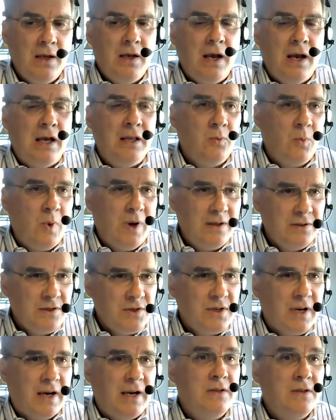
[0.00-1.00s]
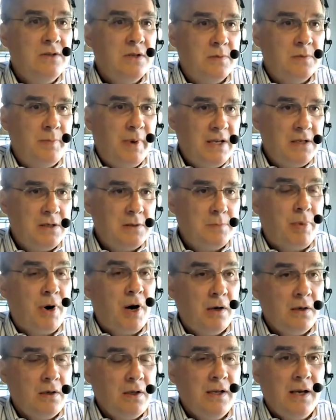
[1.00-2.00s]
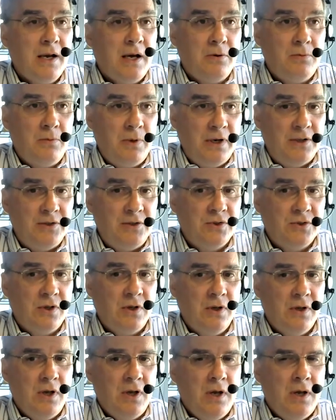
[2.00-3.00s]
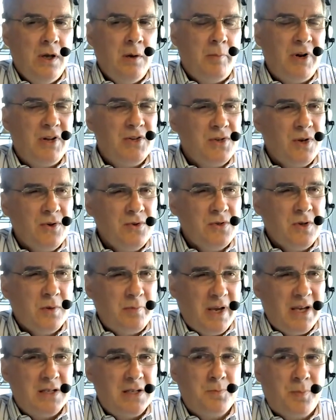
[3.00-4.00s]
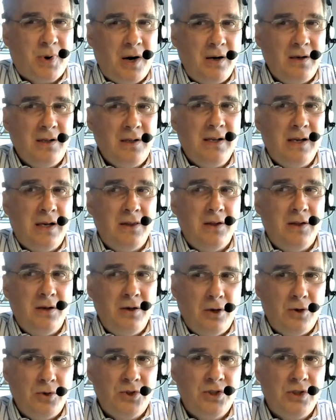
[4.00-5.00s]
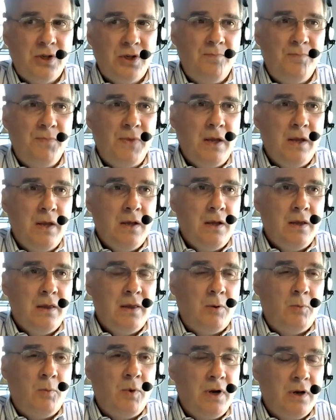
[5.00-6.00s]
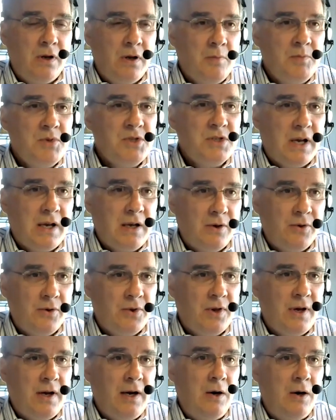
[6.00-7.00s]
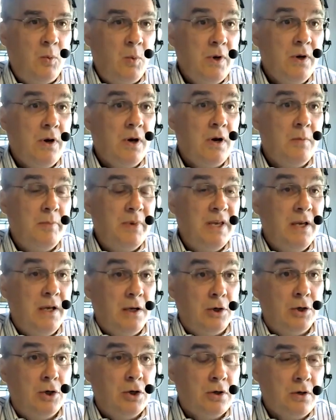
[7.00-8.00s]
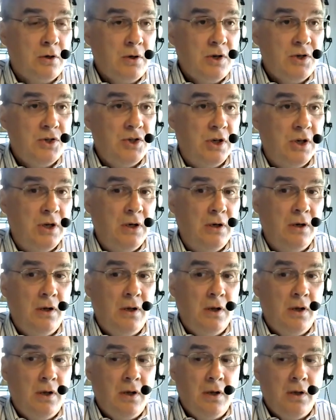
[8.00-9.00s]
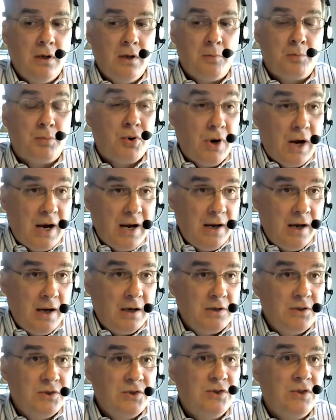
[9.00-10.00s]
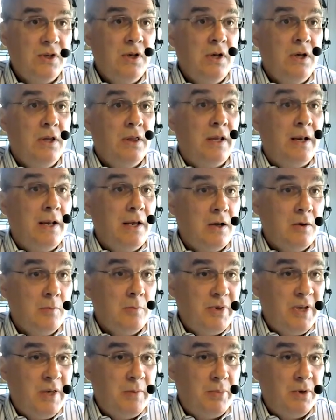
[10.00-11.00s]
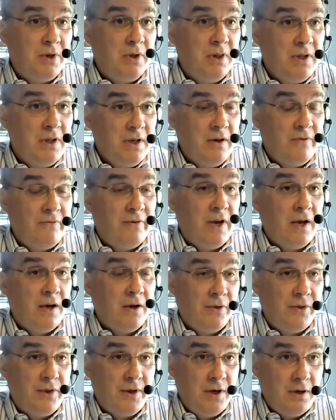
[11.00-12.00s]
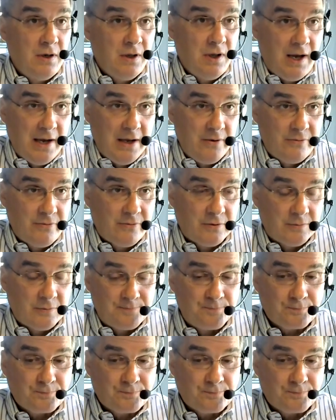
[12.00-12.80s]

And the wellness guidance is based partly on risk, but it's also based partly on the notion that when it comes to healthcare, we ought to be encouraging products that help people live a healthier life.